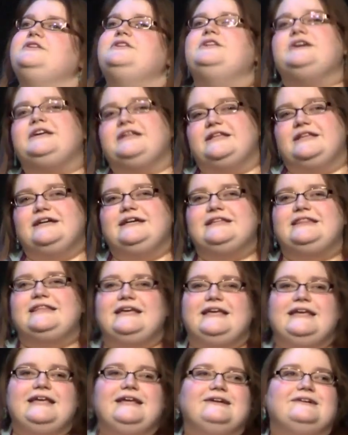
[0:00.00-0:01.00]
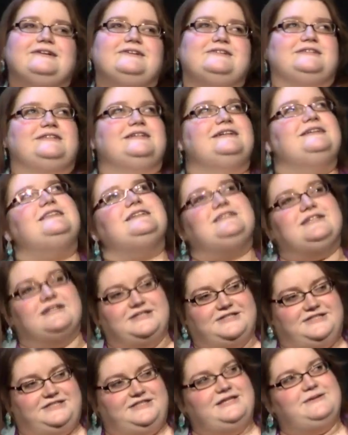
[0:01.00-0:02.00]
Look at the eagles, look at the
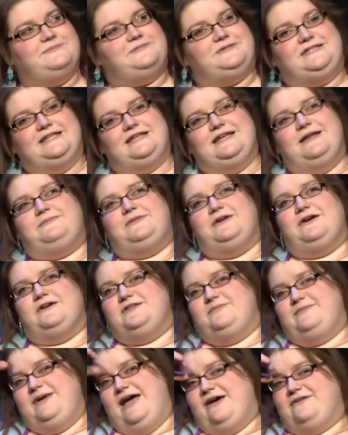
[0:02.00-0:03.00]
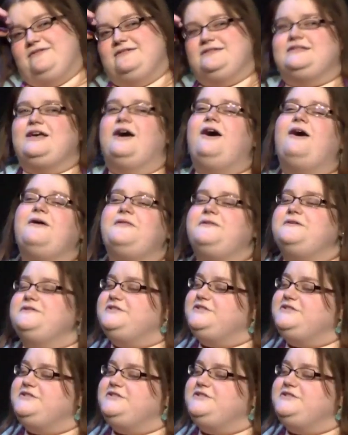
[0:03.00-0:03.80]
dull sheep sitting up there on the mountains. Oh, they're